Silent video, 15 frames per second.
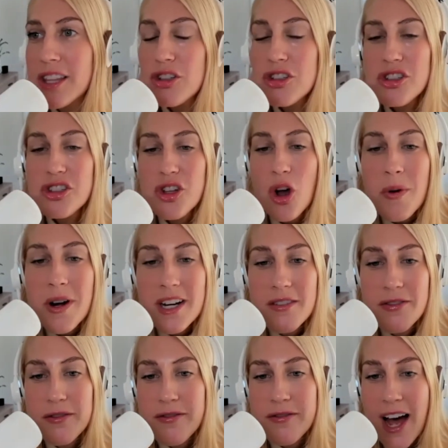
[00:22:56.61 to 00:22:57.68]
There's so many
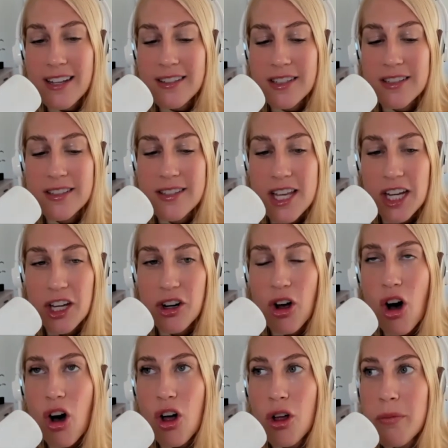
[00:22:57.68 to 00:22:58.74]
different facets that could
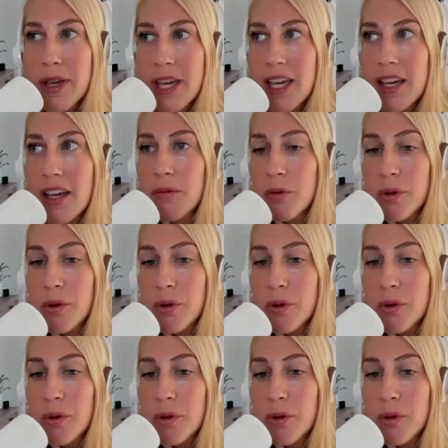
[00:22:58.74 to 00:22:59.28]
all be